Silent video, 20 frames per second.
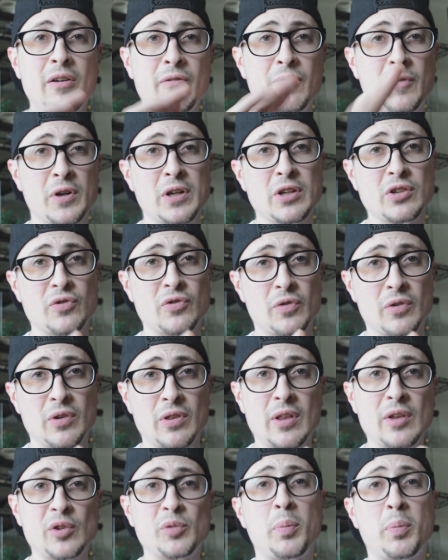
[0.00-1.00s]
footage for
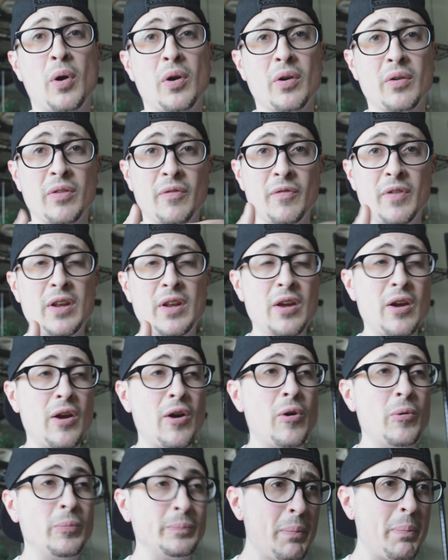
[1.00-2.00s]
this part of the
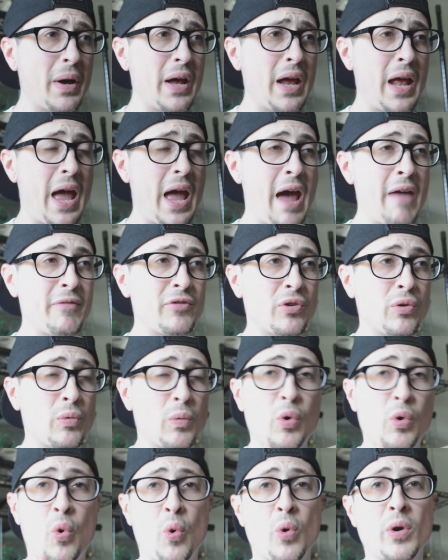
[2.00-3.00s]
video, but after
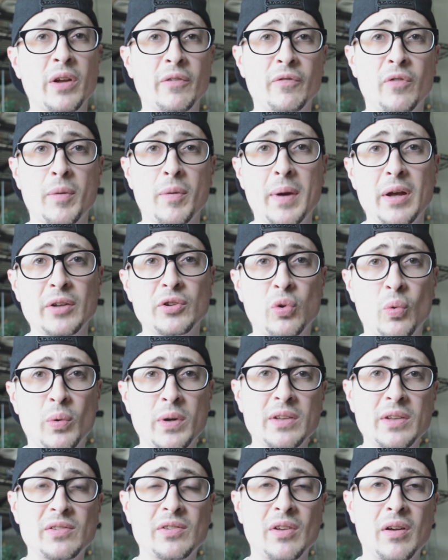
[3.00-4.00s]
recording for about
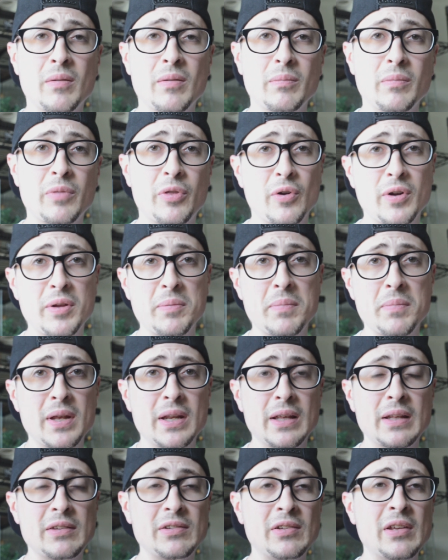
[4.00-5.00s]
30
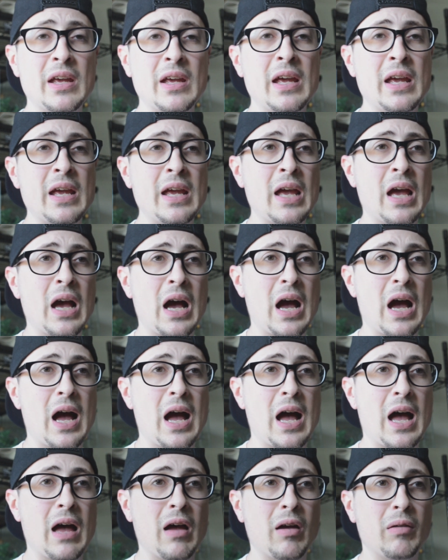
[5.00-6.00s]
minutes
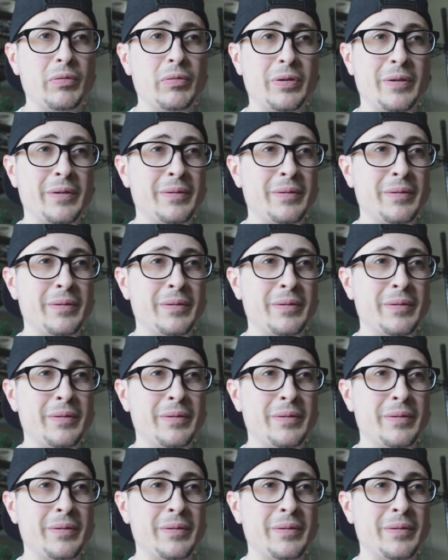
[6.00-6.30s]
and